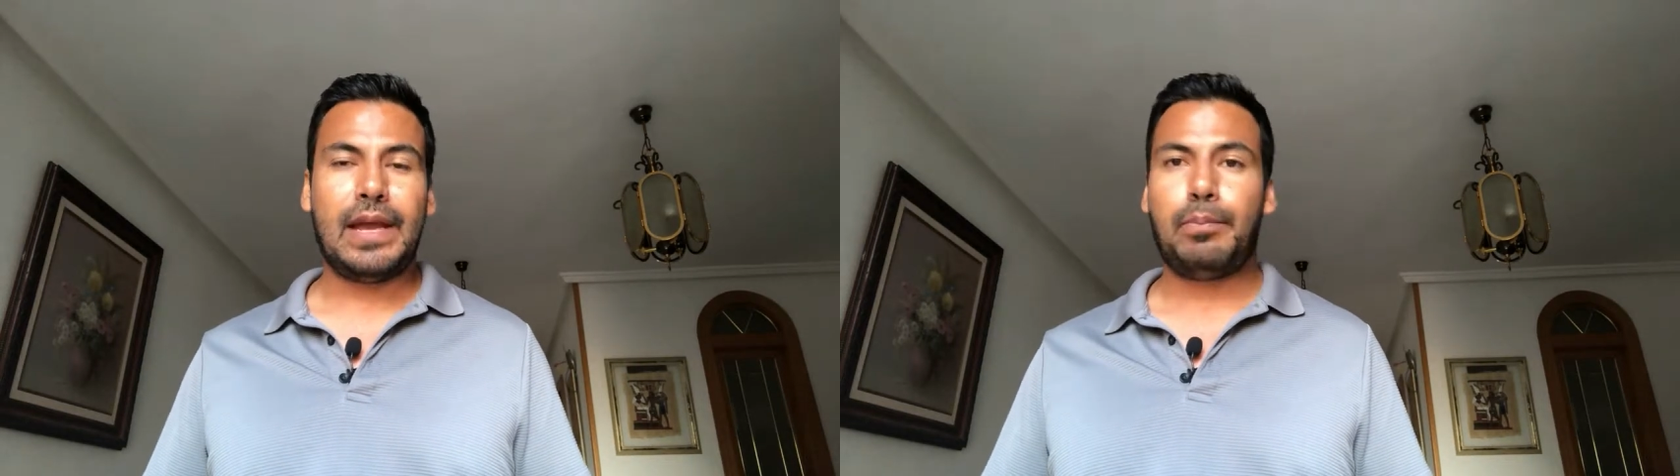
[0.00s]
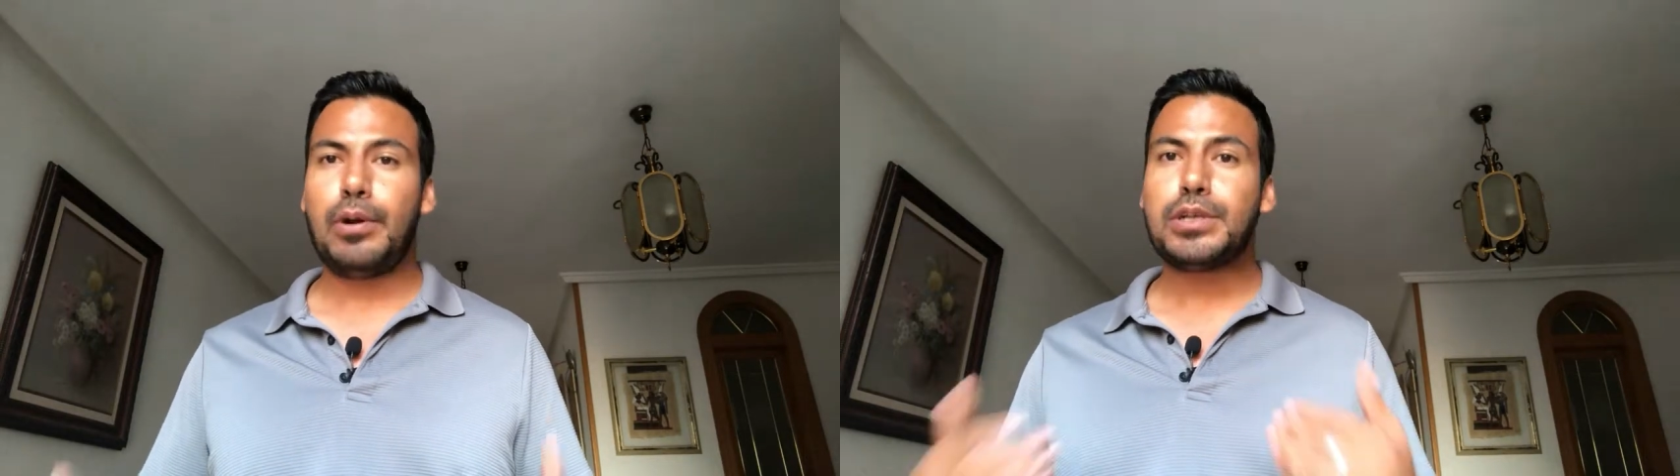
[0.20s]

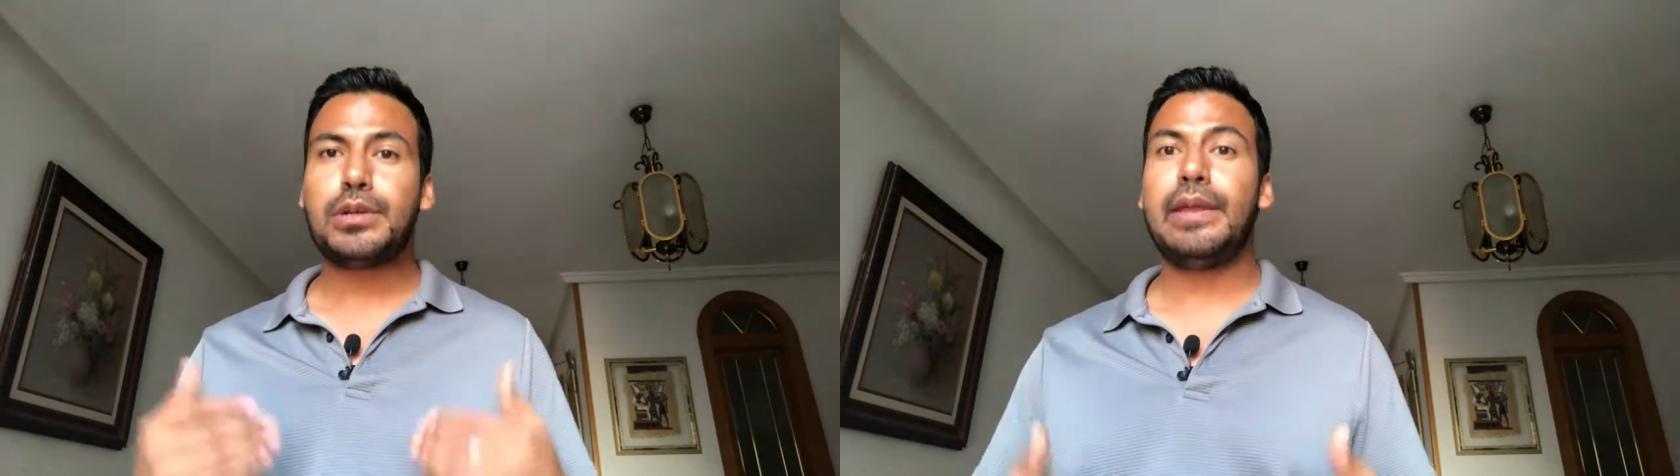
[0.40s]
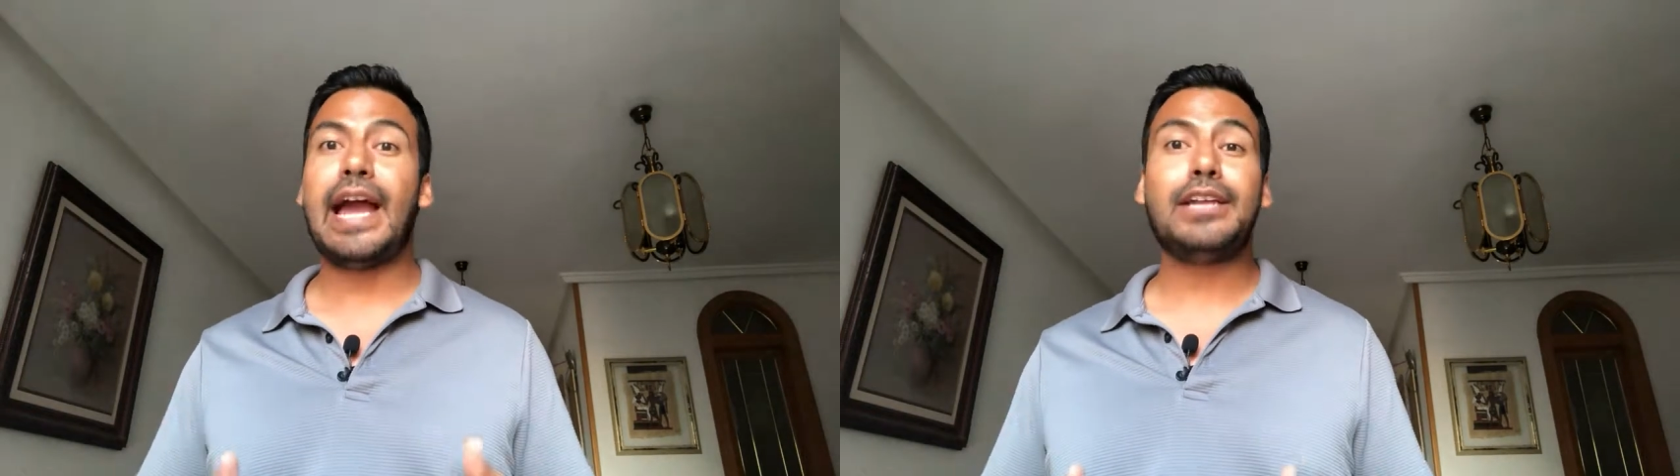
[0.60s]

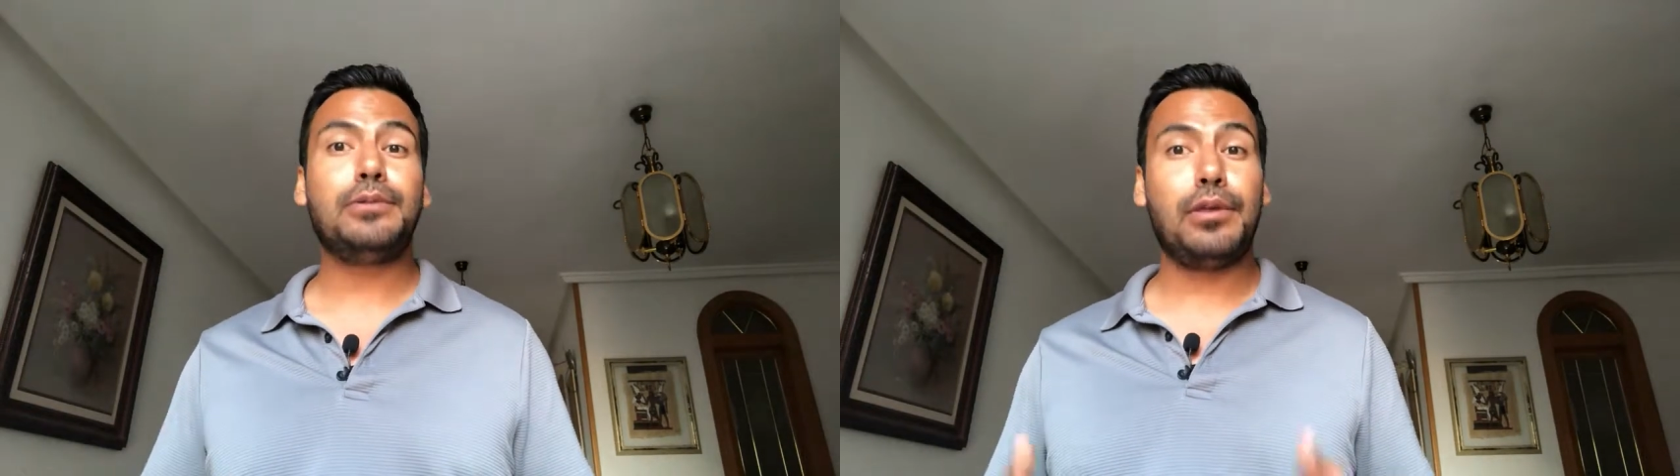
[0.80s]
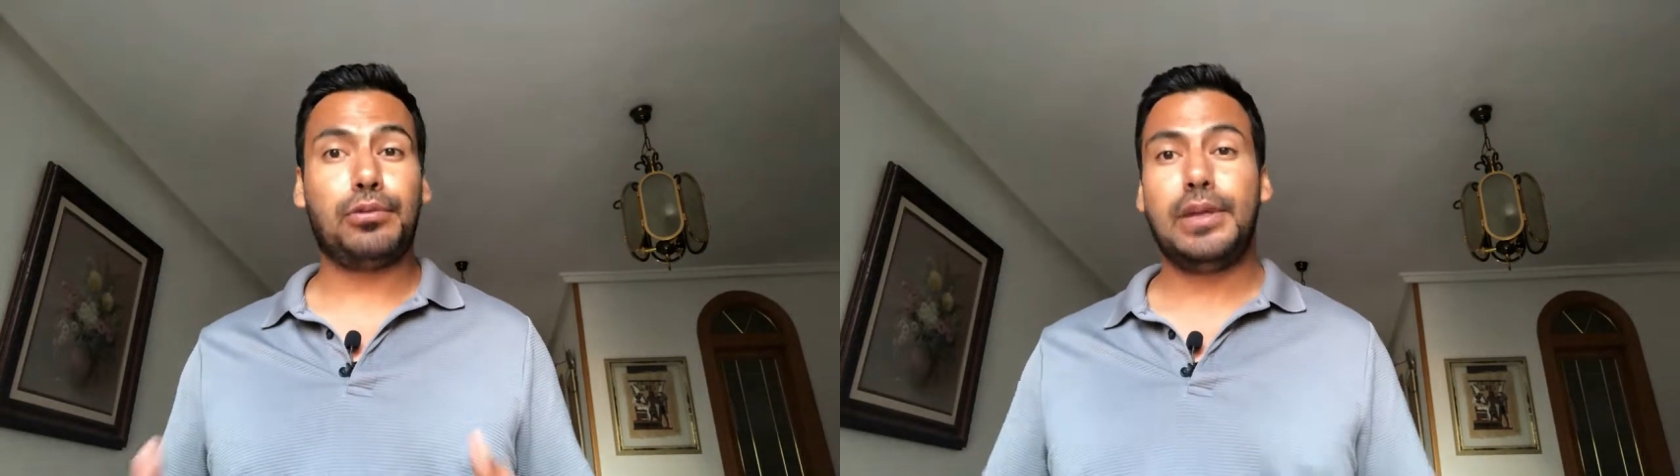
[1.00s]
Personally, I
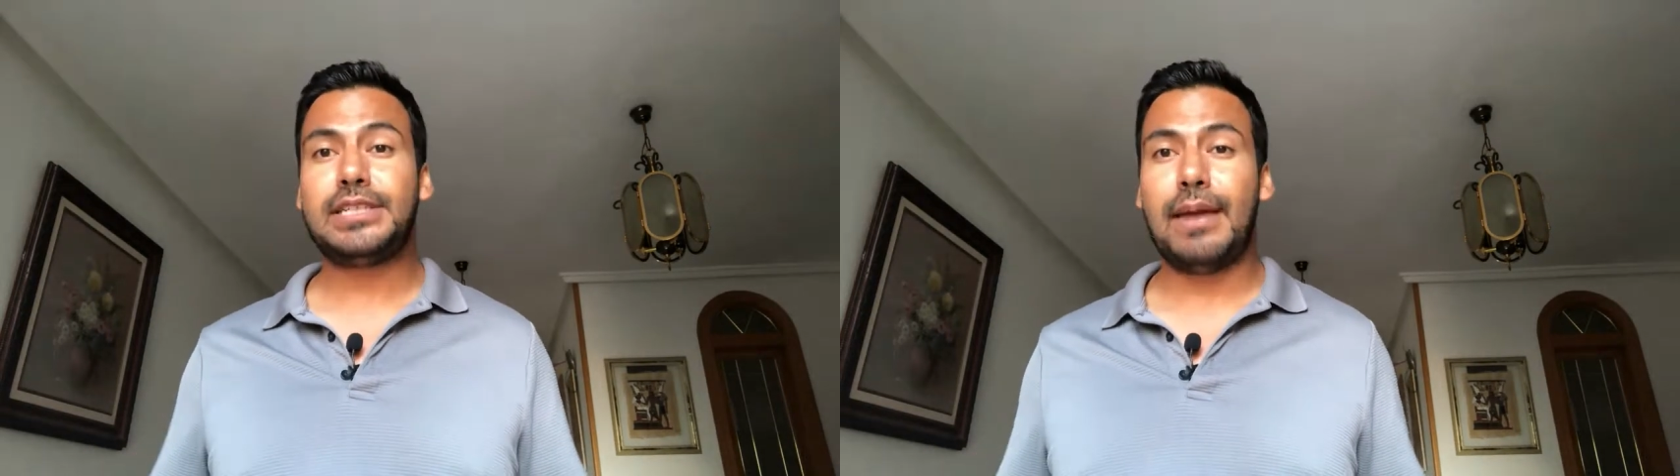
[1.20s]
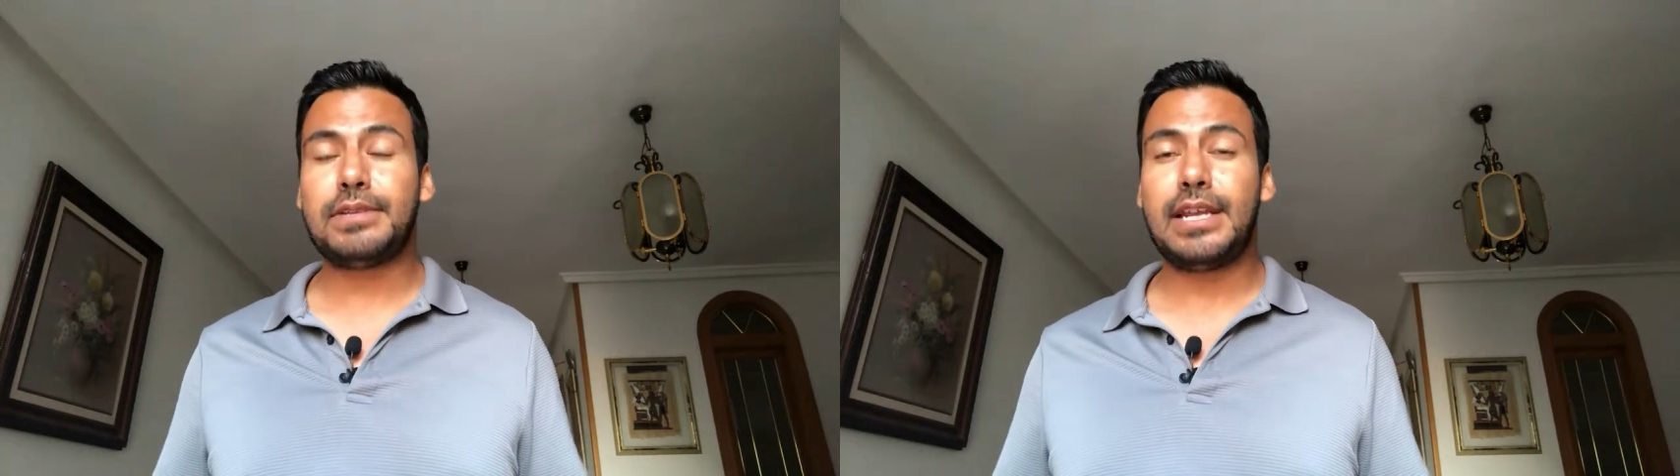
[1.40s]
do it 3
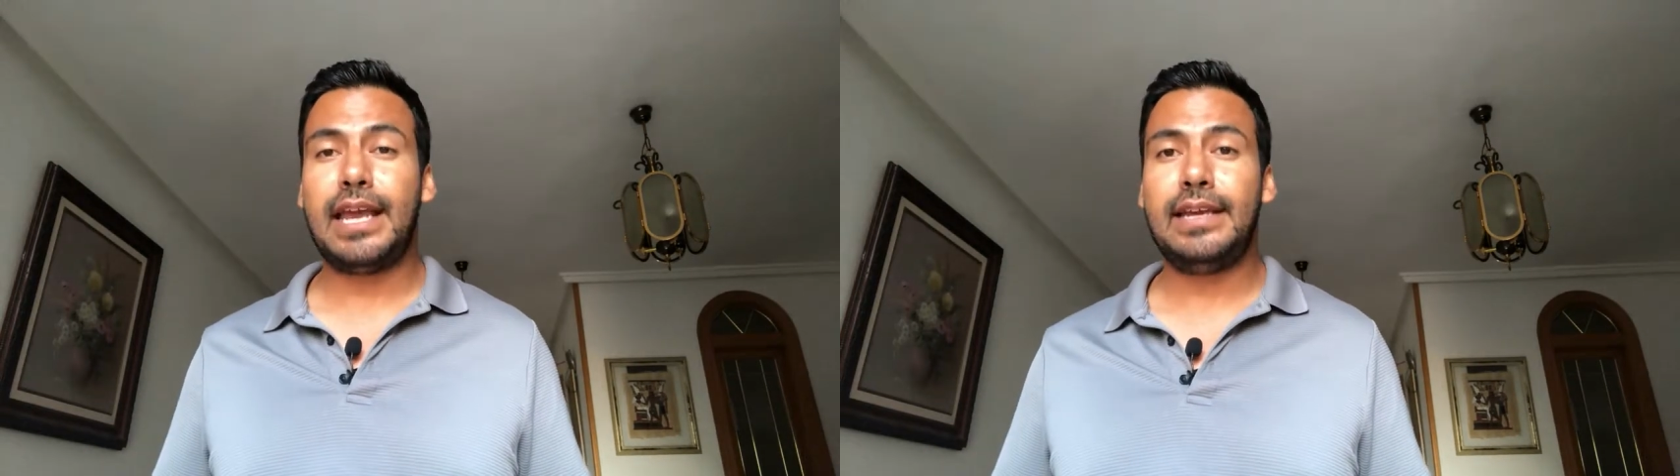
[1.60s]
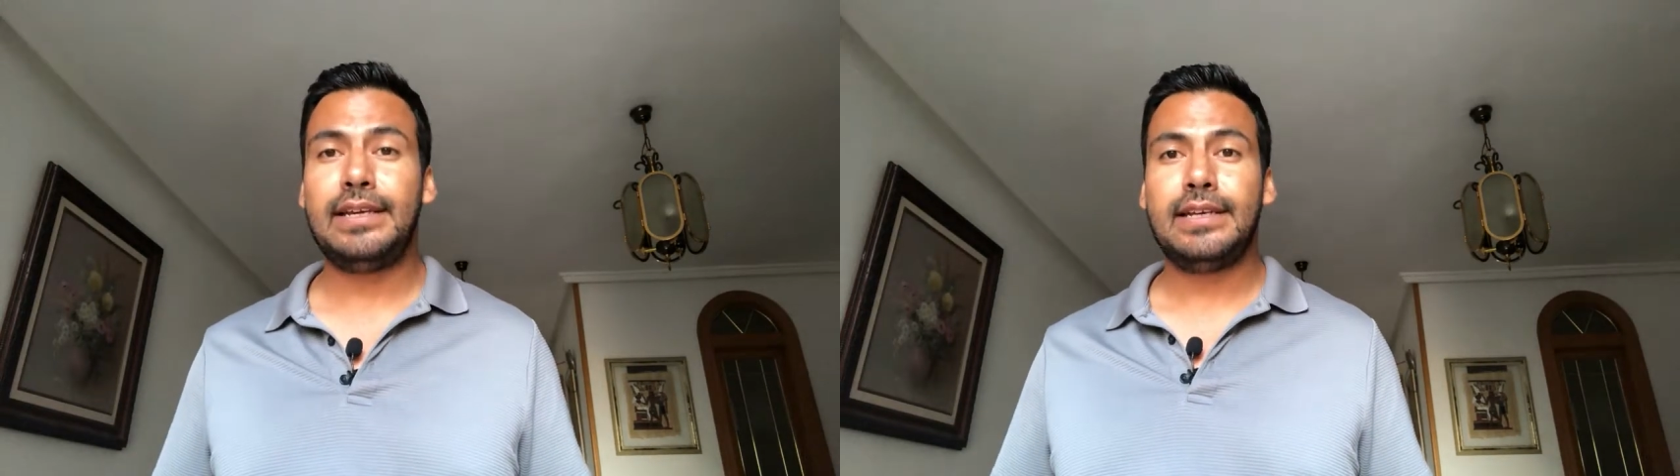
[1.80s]
times a
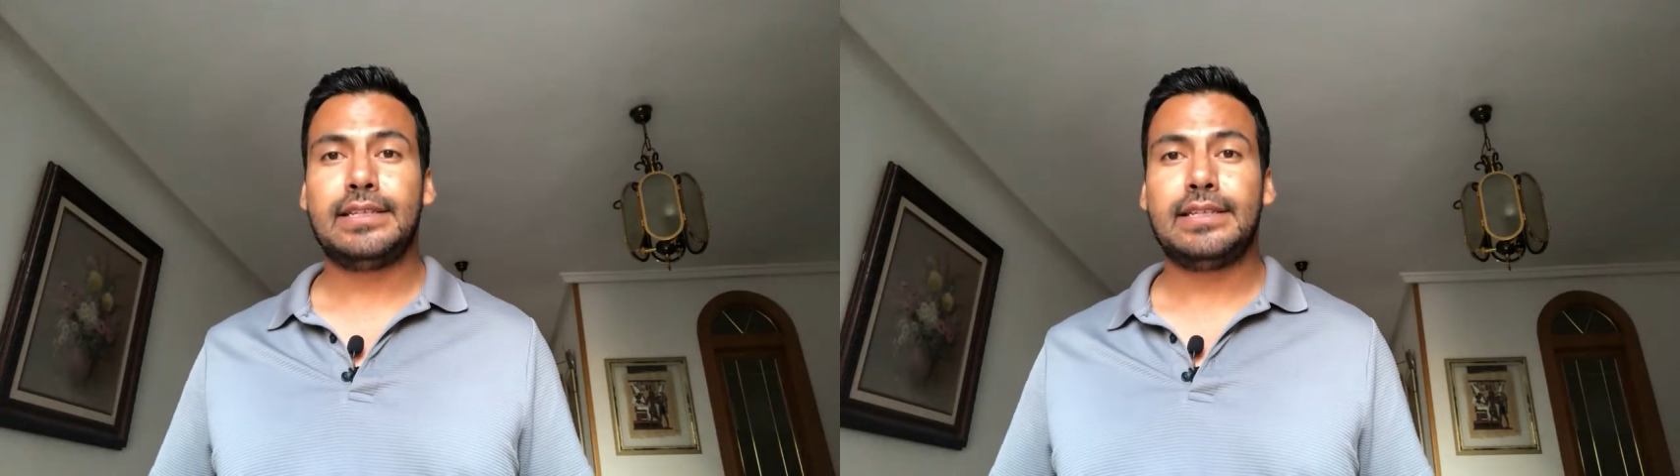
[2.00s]
day.